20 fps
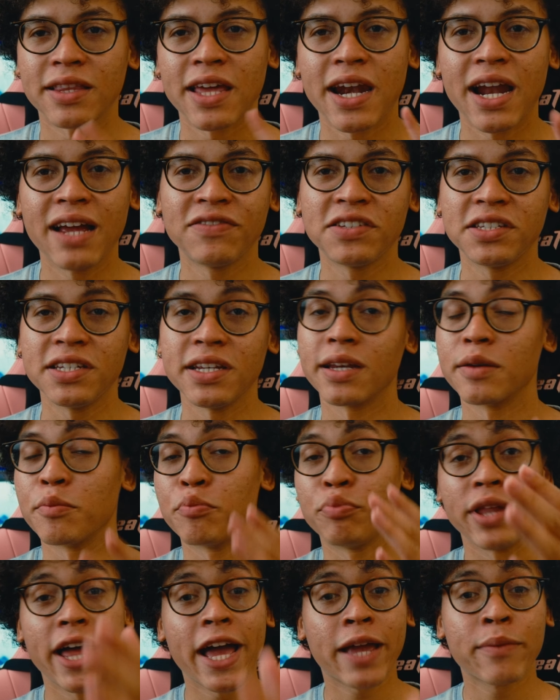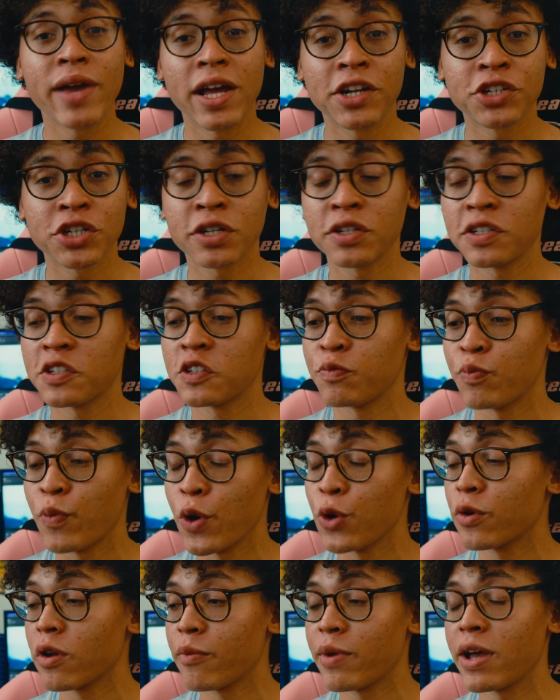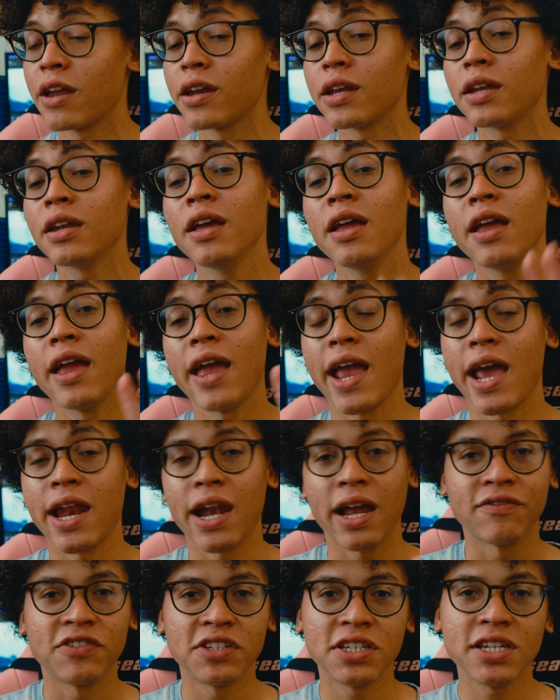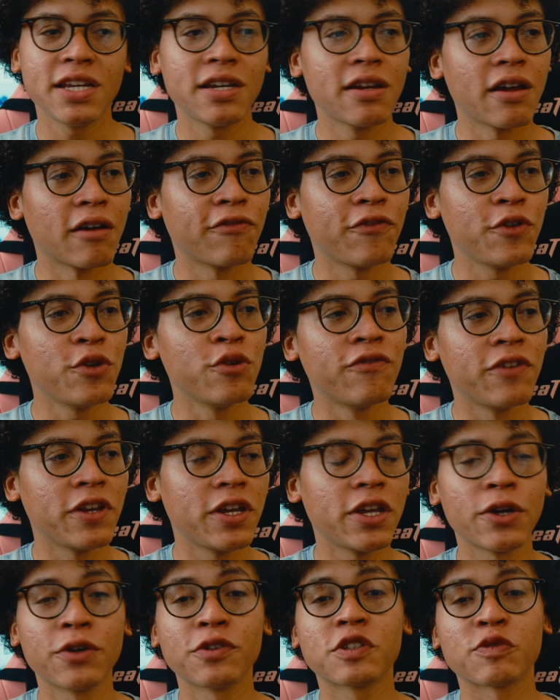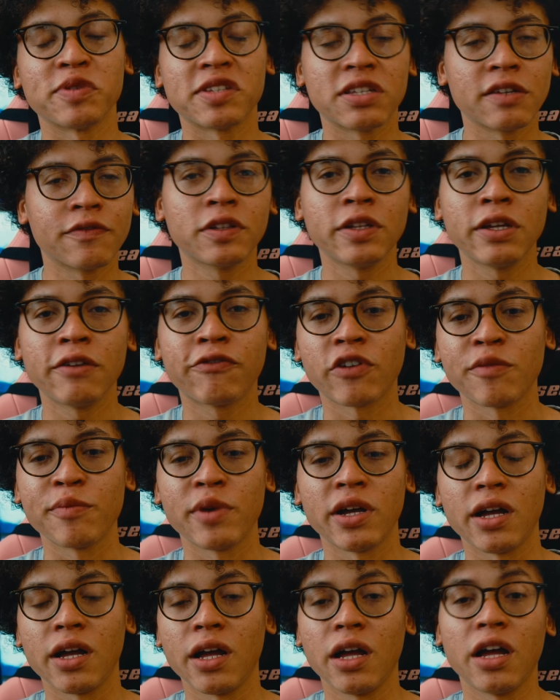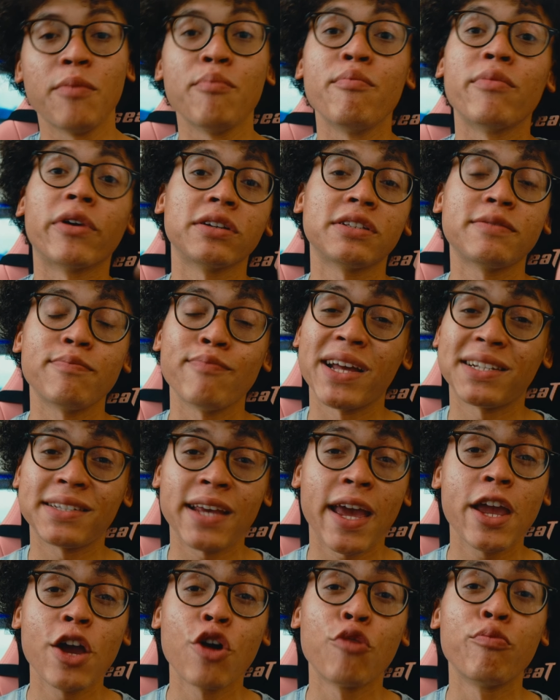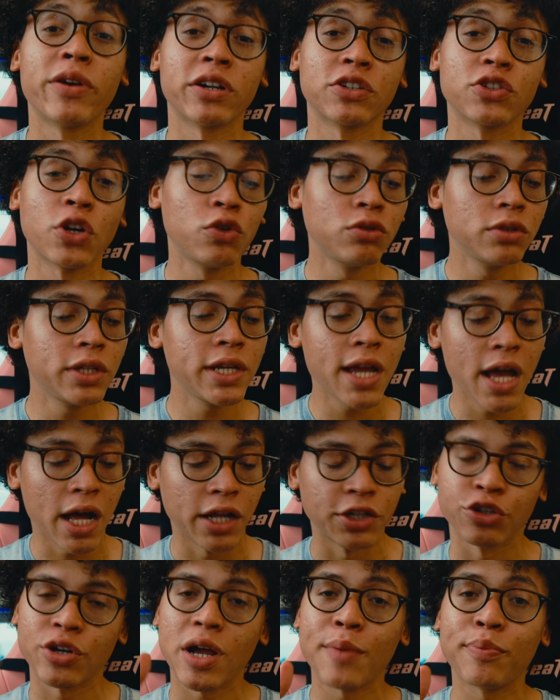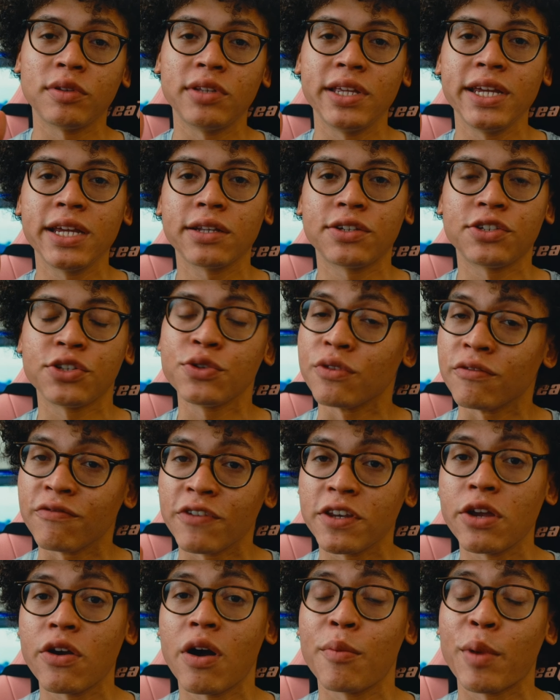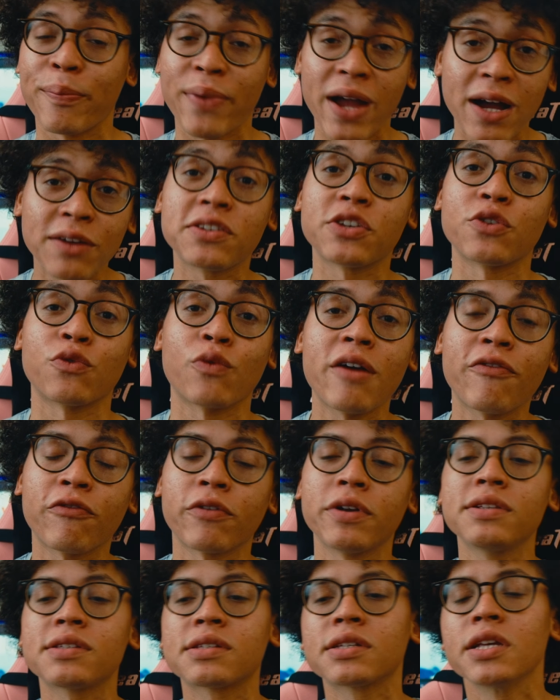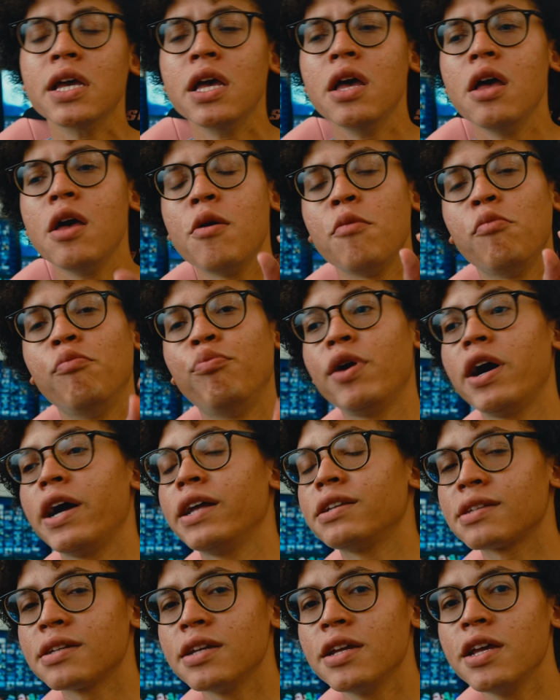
that I've seen, Blackmagic spoke about it, and I've seen a few videos specifically from Matteo Bertoli. I'll drop a link to the video I'm about to reference, but